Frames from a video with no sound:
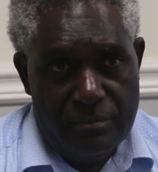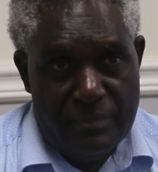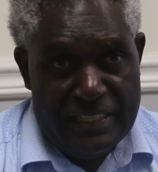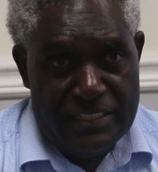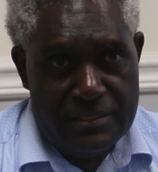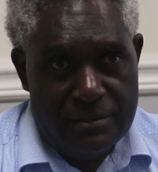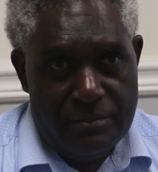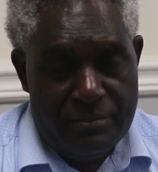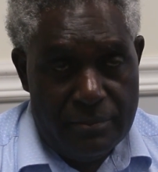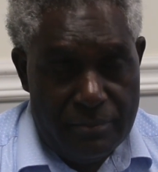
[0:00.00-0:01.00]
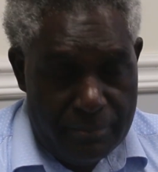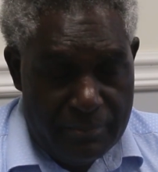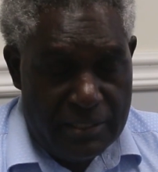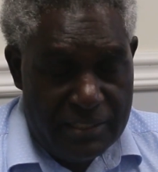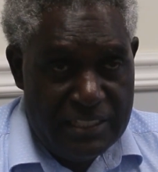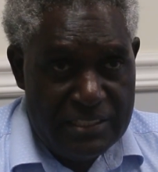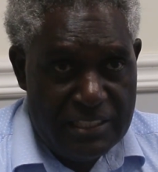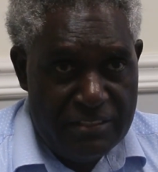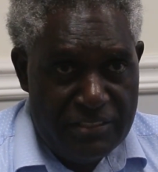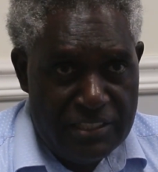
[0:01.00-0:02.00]
monies, create
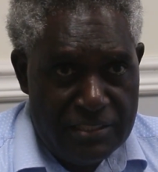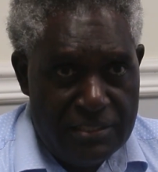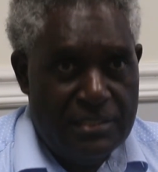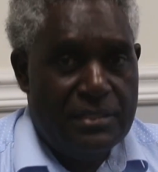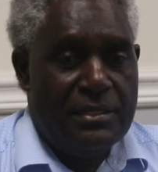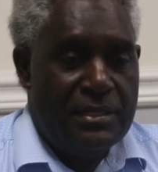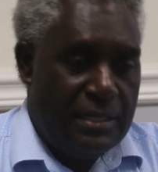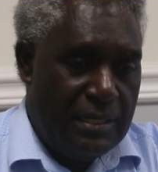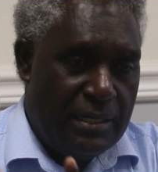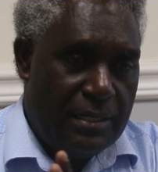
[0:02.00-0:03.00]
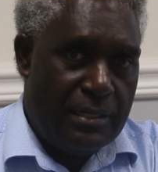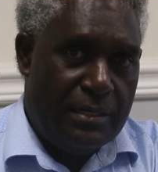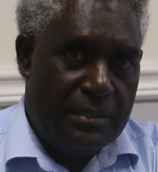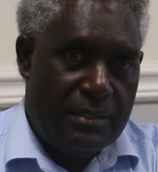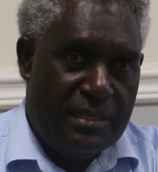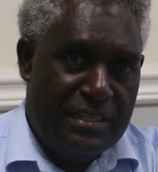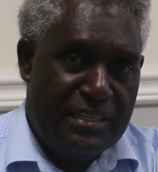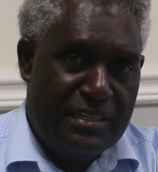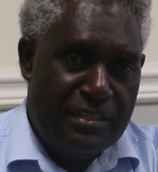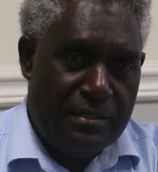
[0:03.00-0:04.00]
savings, uh, and
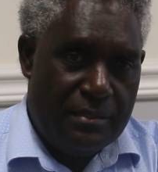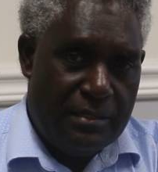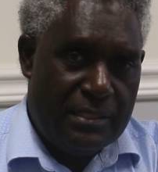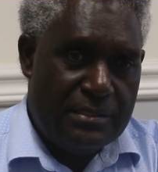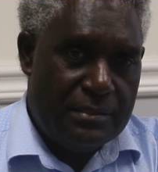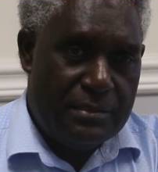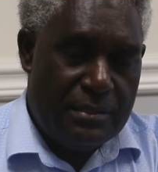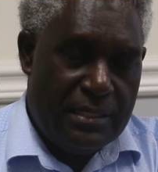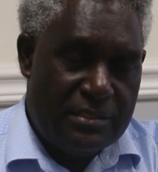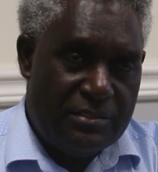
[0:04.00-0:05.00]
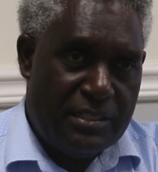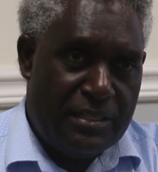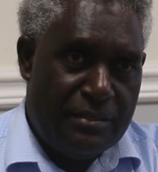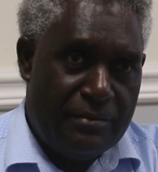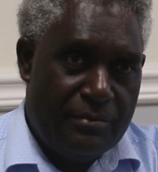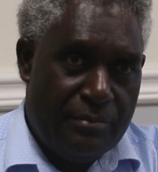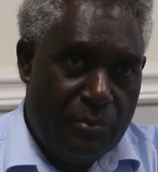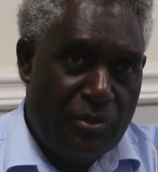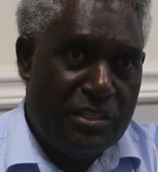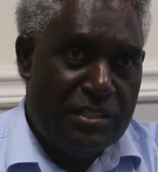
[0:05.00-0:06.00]
then that's extra
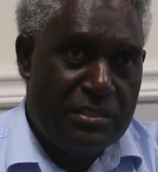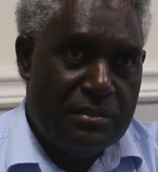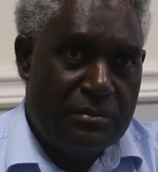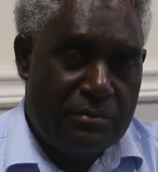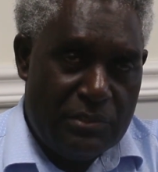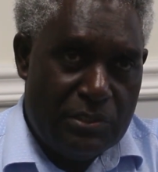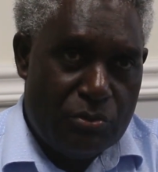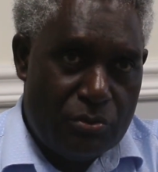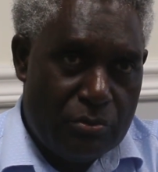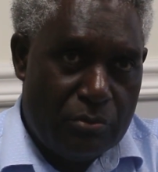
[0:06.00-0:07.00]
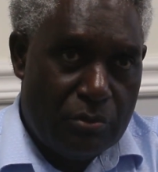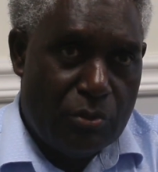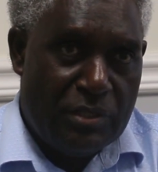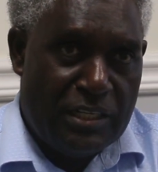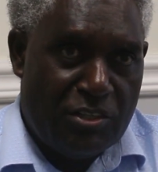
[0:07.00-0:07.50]
monies we use to grow the